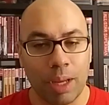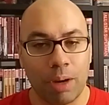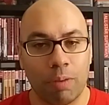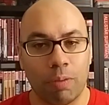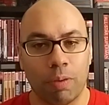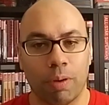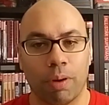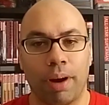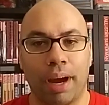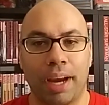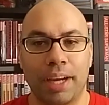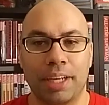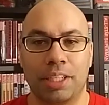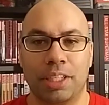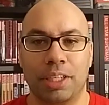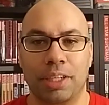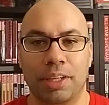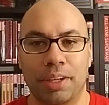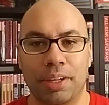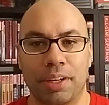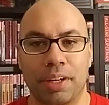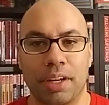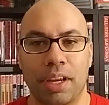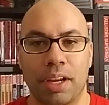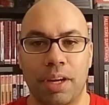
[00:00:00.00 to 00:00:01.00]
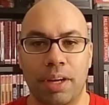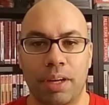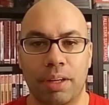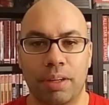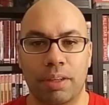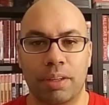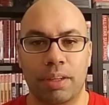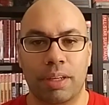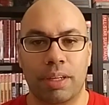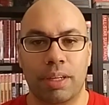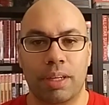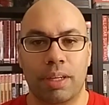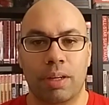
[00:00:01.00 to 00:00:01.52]
where I show
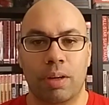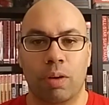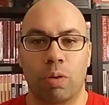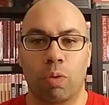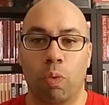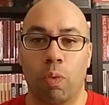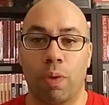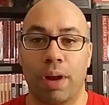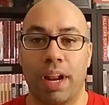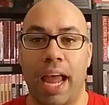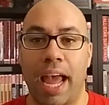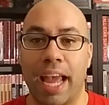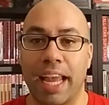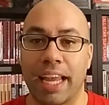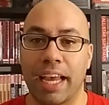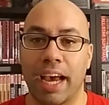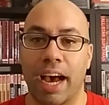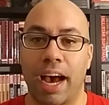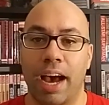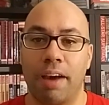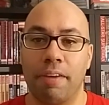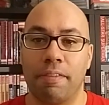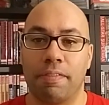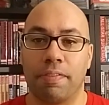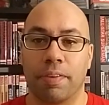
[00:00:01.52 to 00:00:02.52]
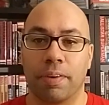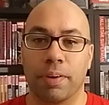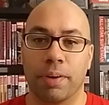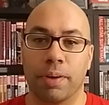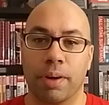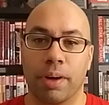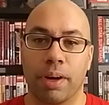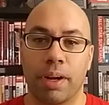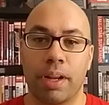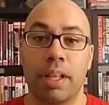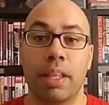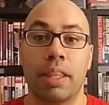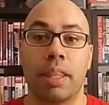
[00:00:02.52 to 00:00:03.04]
you what I got
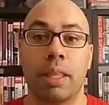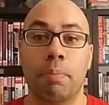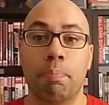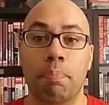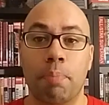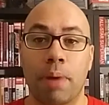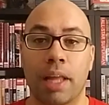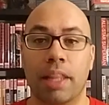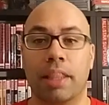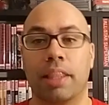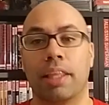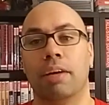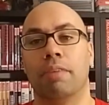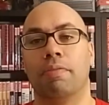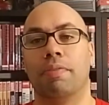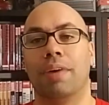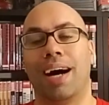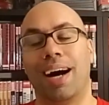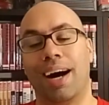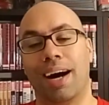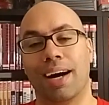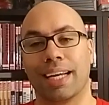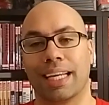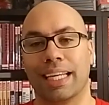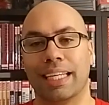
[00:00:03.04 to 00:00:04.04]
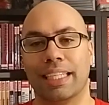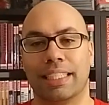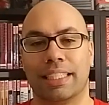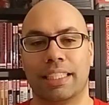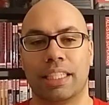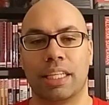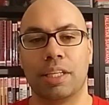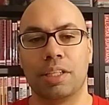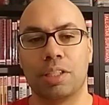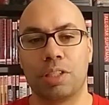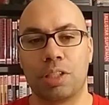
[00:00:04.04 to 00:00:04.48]
for the month of August